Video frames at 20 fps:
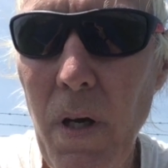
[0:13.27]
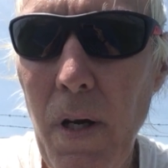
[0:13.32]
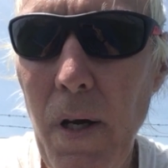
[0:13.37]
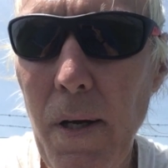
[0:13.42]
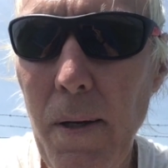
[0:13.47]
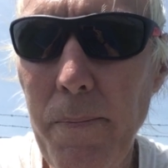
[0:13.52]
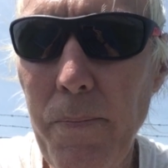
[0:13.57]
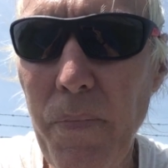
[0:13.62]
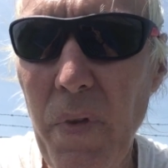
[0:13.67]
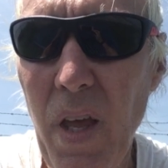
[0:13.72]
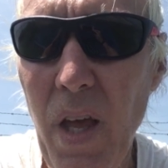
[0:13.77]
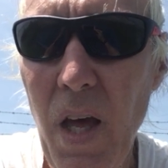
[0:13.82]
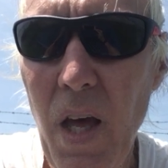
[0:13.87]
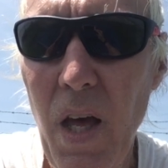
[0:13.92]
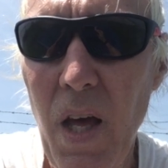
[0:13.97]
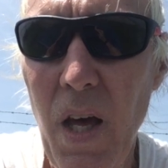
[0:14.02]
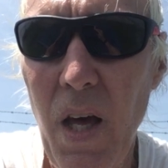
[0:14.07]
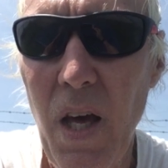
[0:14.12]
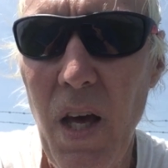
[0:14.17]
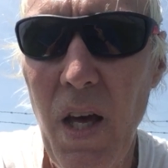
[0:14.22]
Um,
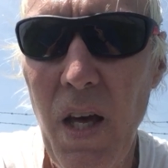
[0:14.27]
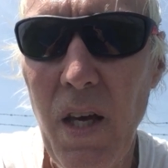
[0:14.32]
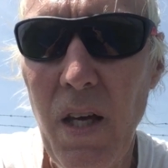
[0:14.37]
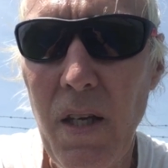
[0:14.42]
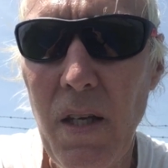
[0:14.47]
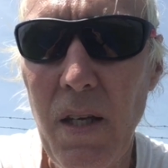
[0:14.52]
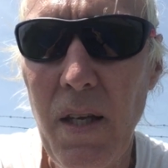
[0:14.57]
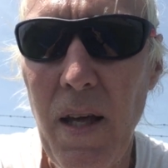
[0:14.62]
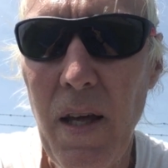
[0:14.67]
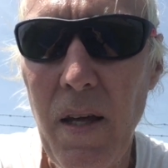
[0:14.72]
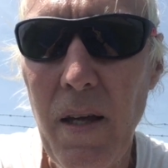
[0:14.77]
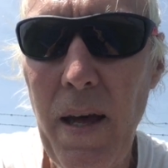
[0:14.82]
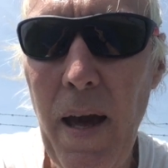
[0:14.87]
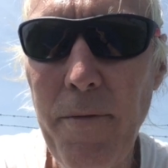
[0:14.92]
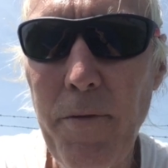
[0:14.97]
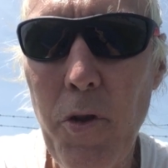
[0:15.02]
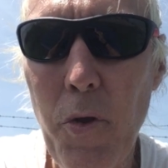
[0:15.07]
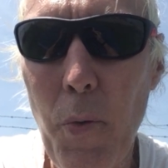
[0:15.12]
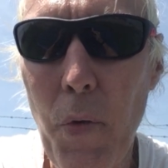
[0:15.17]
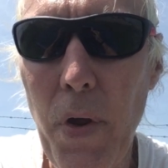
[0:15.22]

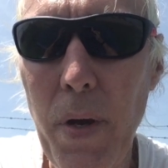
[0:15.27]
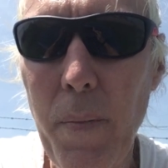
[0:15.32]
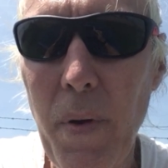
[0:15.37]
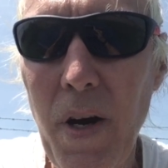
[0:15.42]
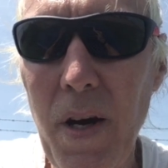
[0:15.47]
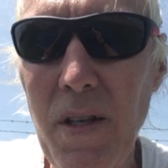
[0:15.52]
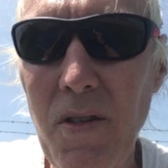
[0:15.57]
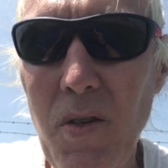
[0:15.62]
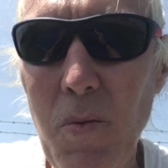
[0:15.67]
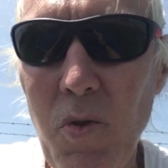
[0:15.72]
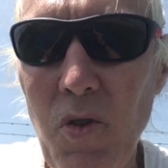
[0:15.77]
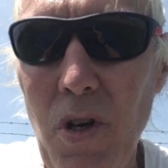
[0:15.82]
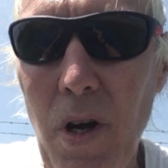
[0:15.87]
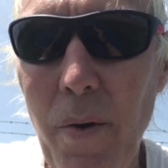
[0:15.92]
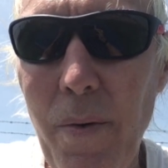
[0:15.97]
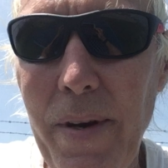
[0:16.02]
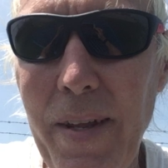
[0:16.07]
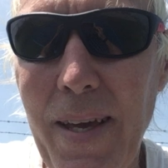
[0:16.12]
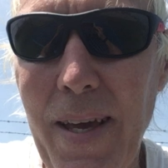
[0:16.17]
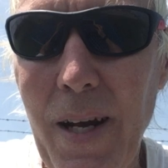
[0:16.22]
after three months, it was
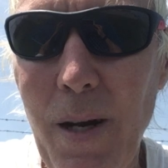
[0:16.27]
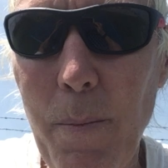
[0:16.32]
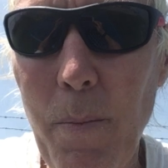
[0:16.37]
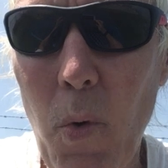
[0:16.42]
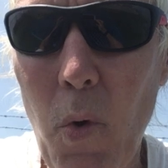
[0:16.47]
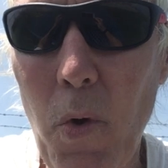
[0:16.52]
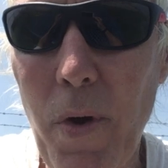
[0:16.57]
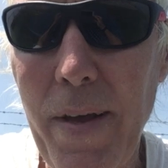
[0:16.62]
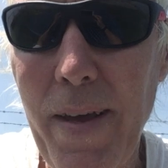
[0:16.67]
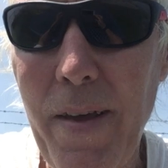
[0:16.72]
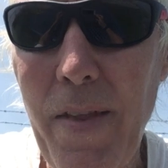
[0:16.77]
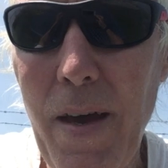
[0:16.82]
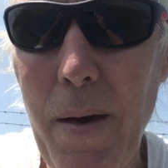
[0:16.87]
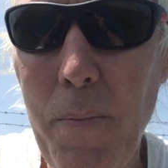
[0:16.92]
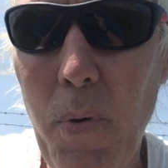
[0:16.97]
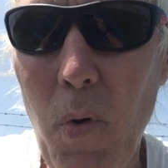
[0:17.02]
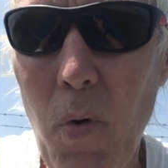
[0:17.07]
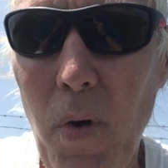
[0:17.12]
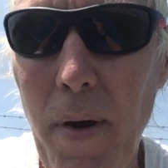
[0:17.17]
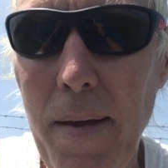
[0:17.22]
already kind of boring at
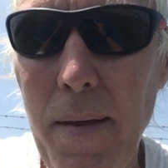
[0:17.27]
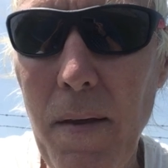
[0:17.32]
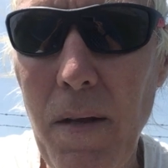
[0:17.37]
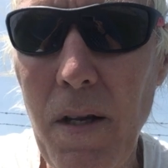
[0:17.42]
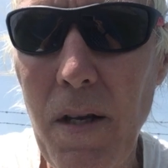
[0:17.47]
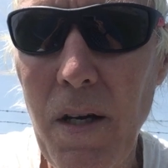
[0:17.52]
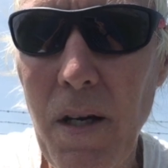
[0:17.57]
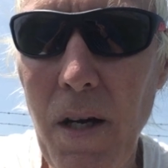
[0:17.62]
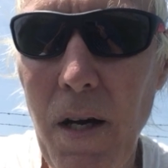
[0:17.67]
that point.